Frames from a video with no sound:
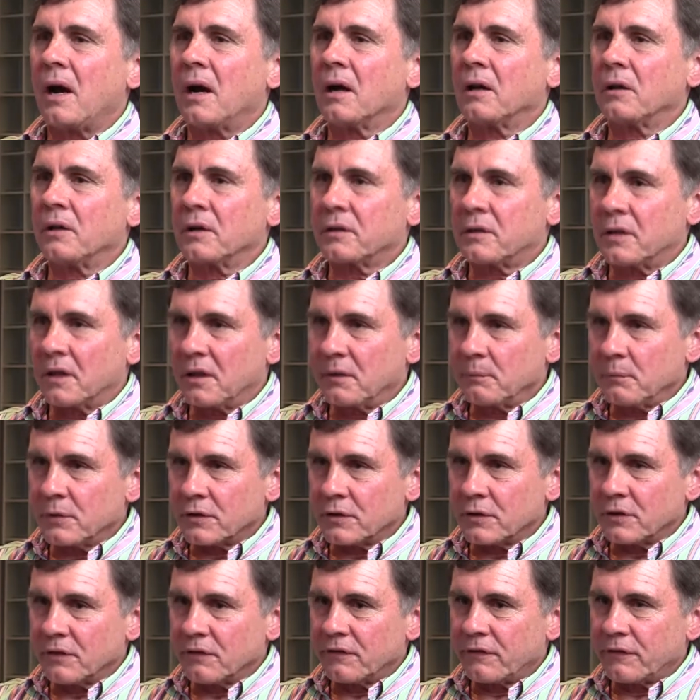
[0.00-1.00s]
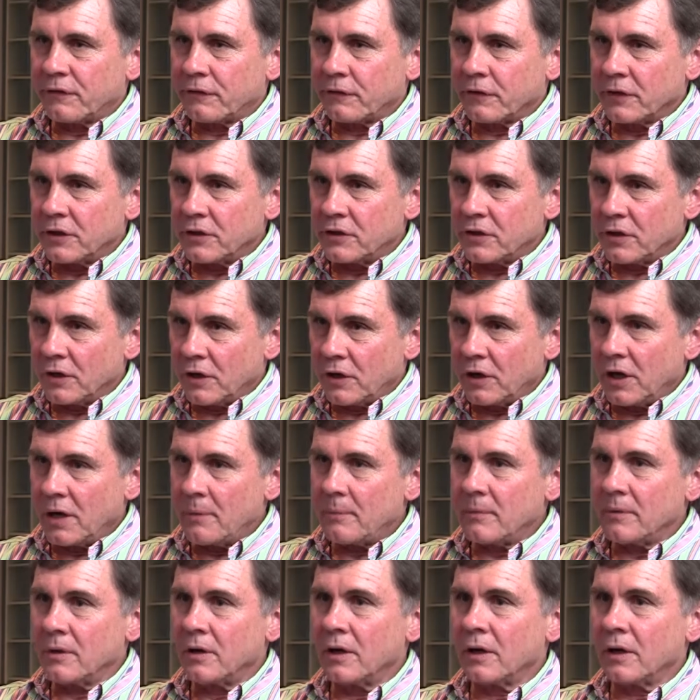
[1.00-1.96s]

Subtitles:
I like to give myself free time.